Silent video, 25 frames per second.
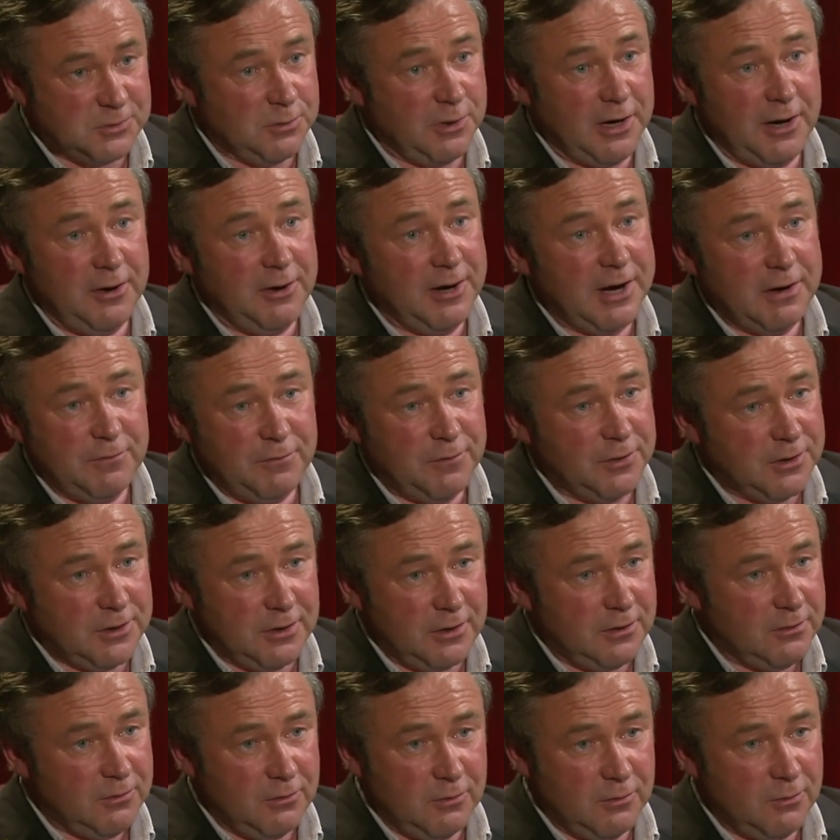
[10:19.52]
elsewhere in
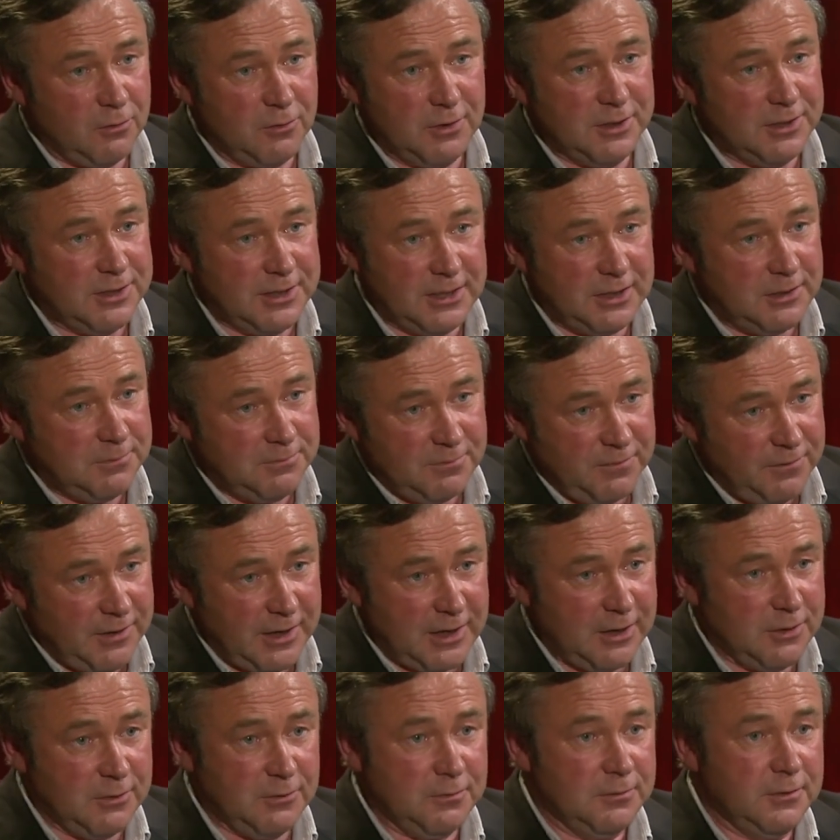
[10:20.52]
Africa, or indeed
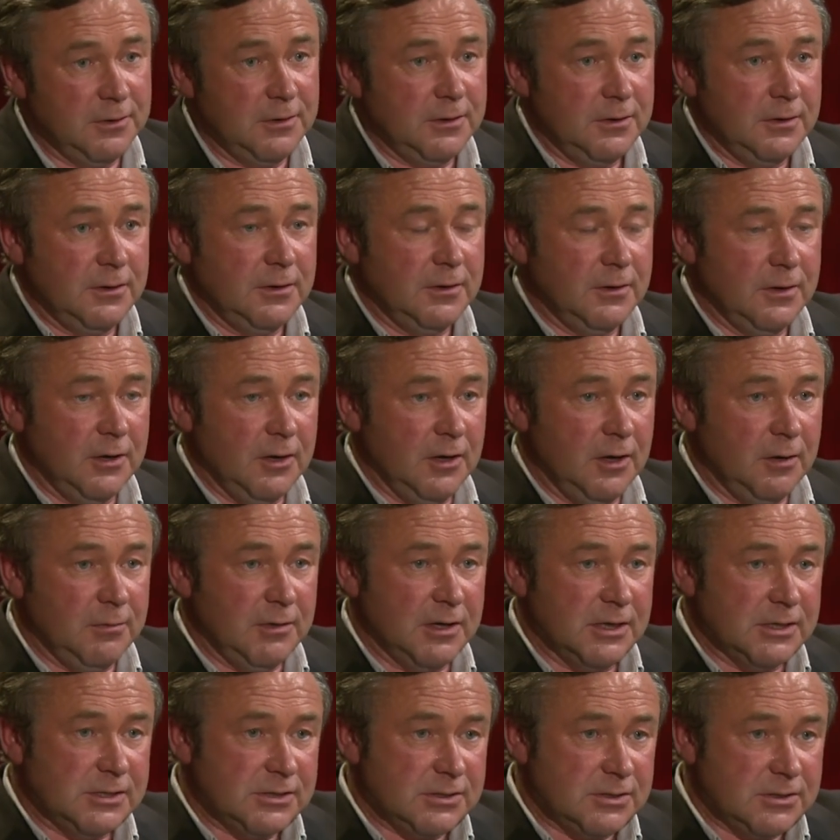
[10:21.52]
fellow
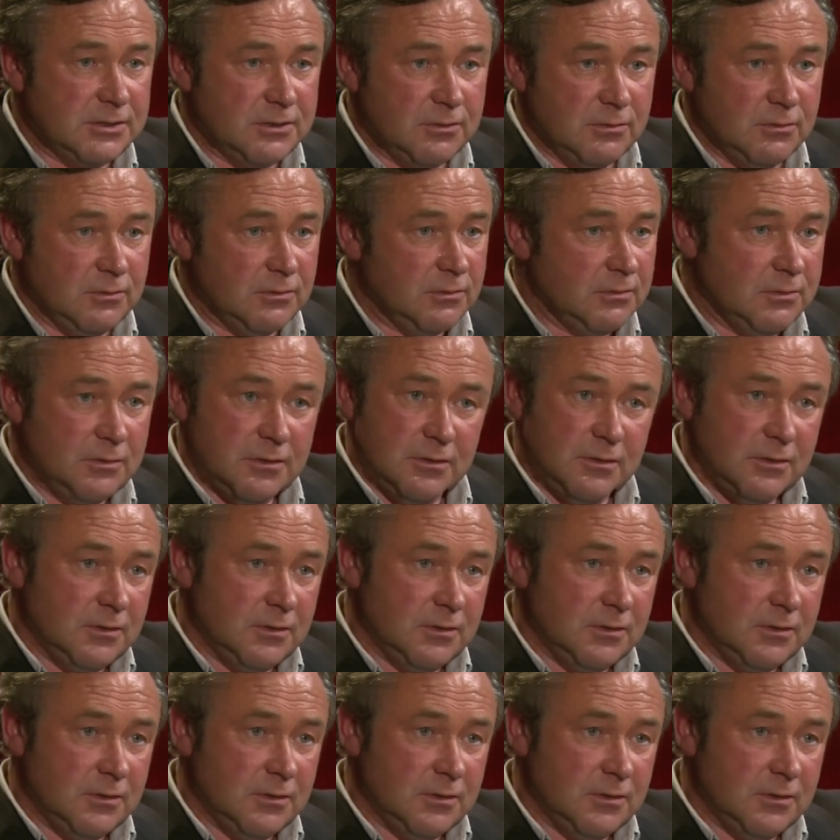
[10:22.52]
herbalists or